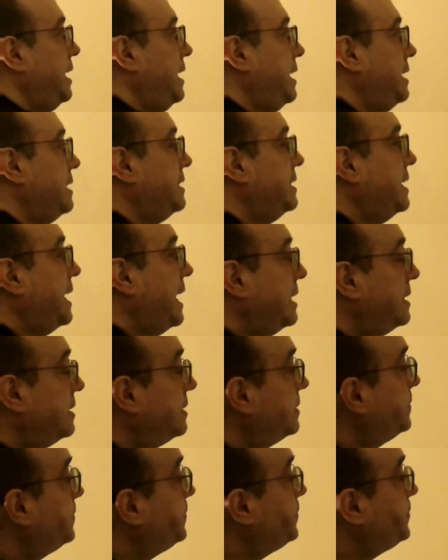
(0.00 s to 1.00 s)
is that
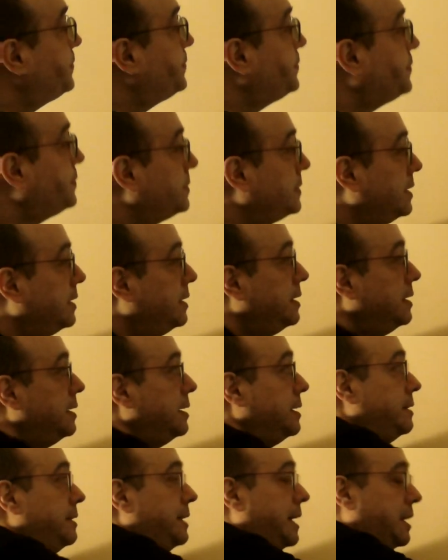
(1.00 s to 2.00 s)

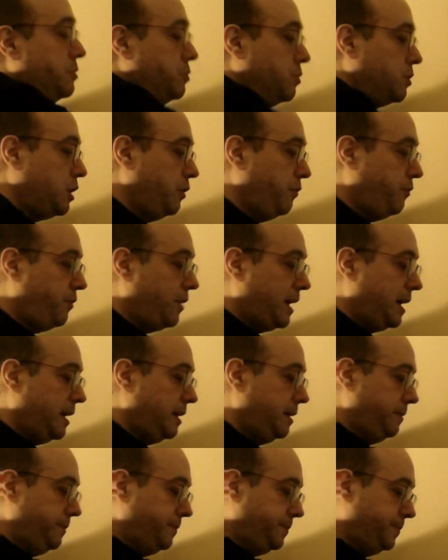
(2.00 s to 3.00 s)
the
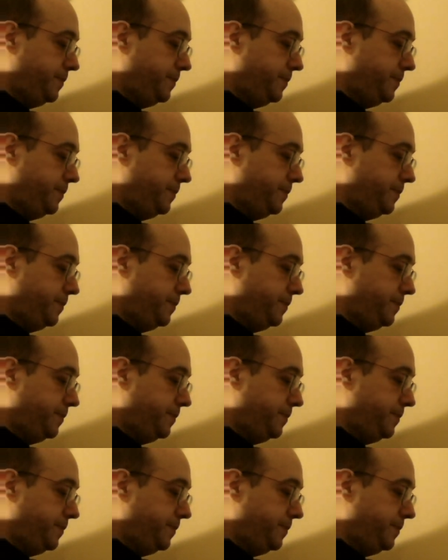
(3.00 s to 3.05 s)
nucleophile